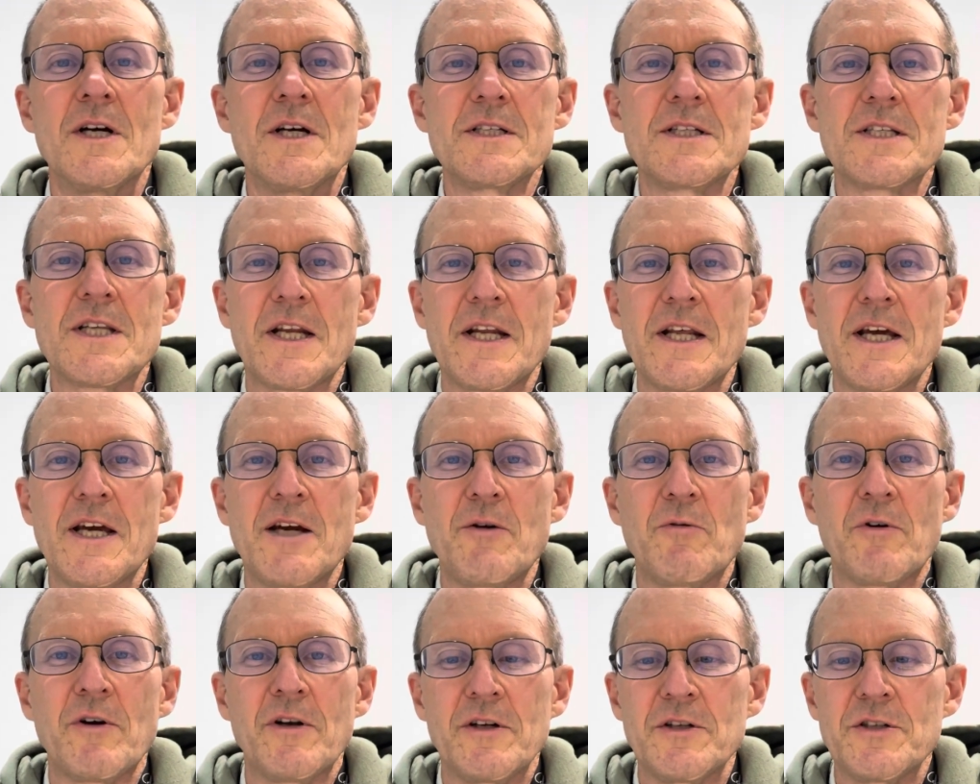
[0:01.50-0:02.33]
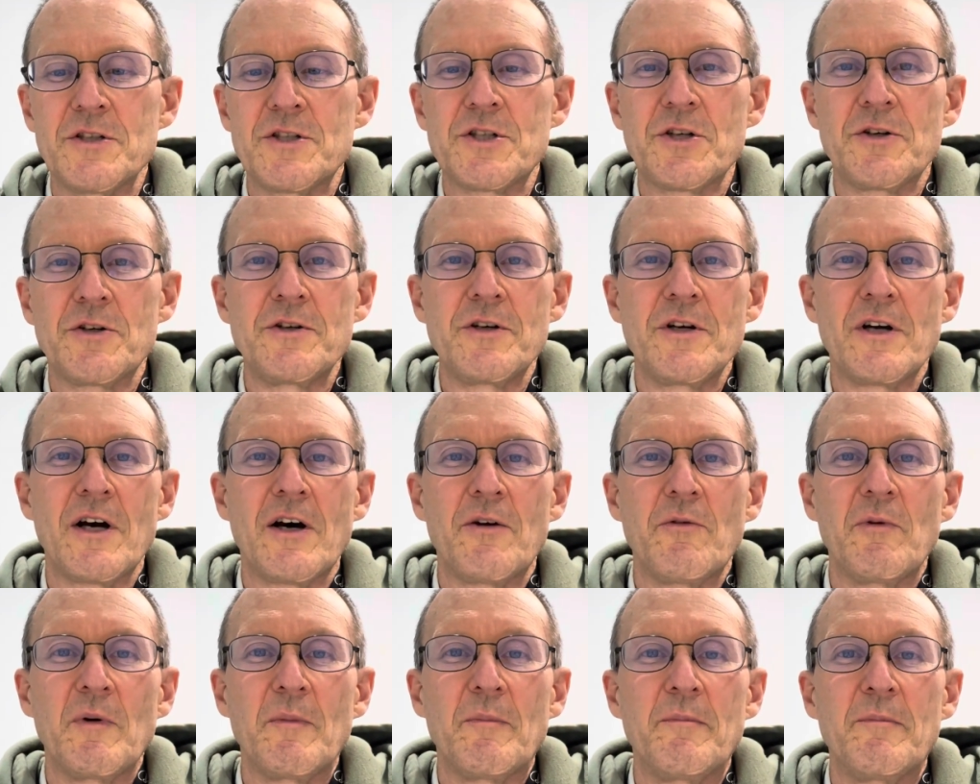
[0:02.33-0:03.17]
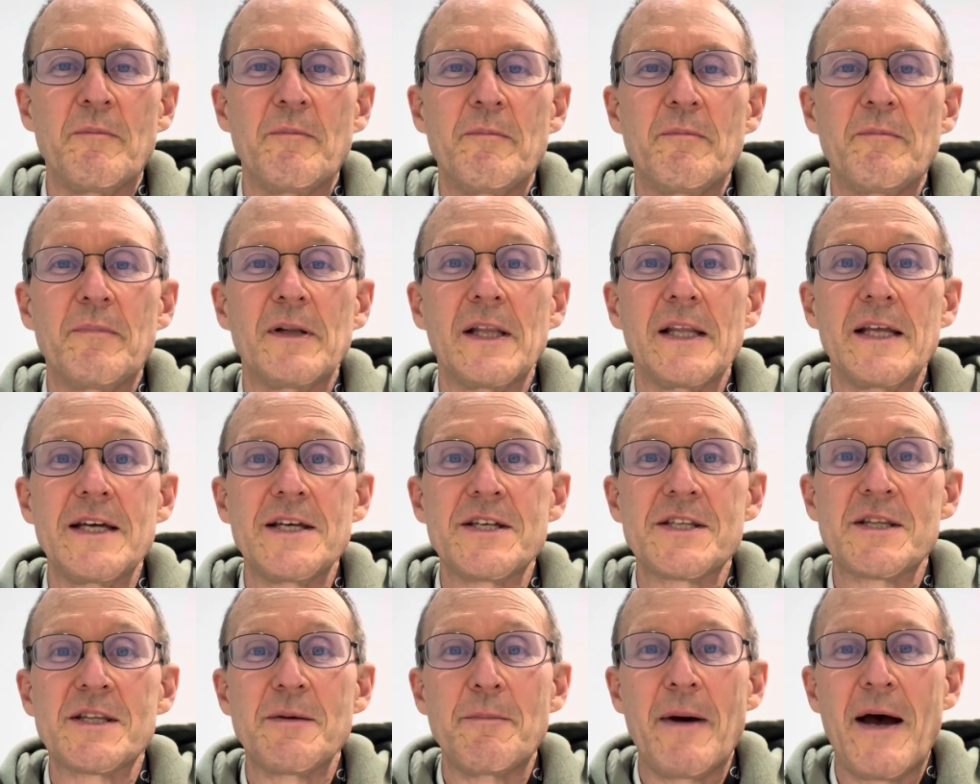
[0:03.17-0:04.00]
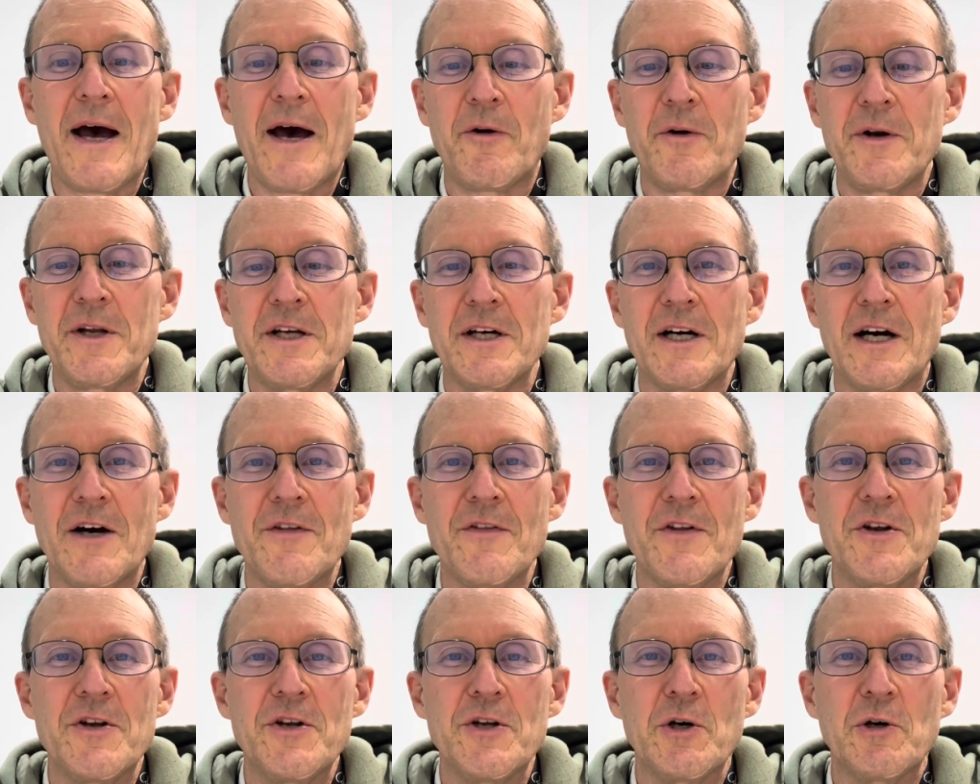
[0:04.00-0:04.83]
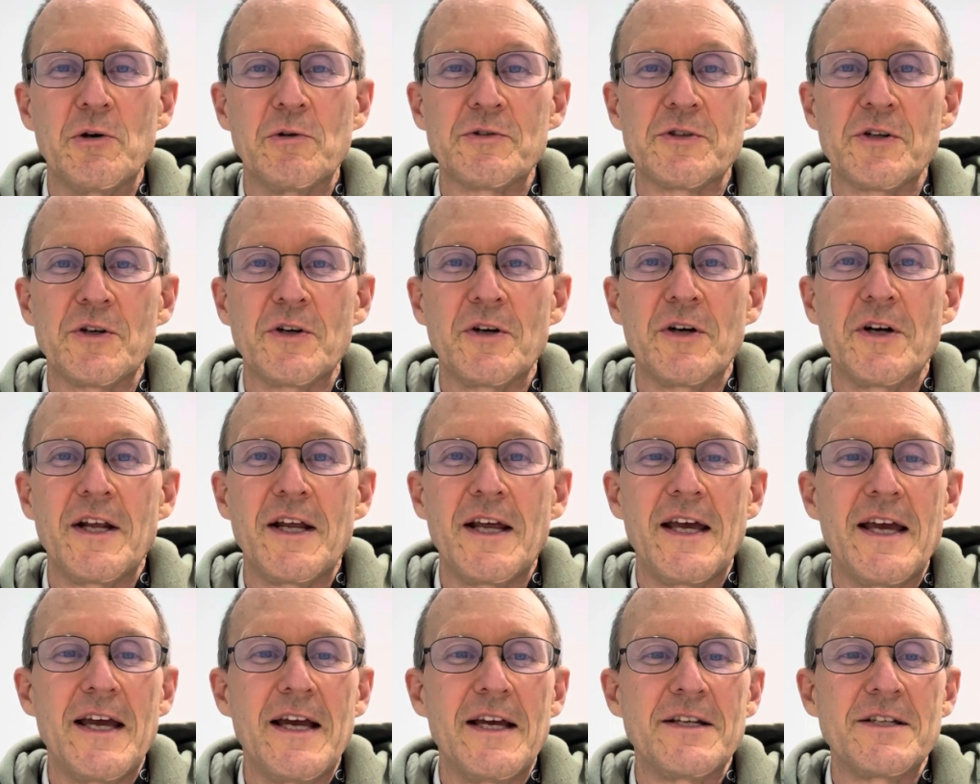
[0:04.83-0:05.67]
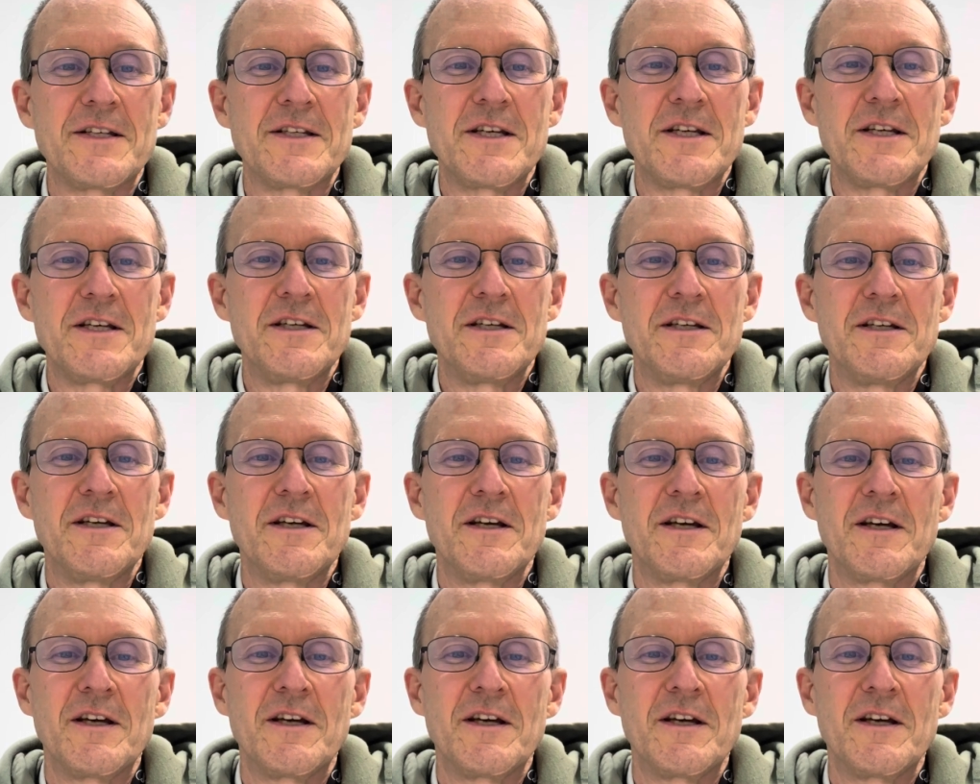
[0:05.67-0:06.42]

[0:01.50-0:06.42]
Today we're going to show you how to replace the battery on the Nozzer anti-sleep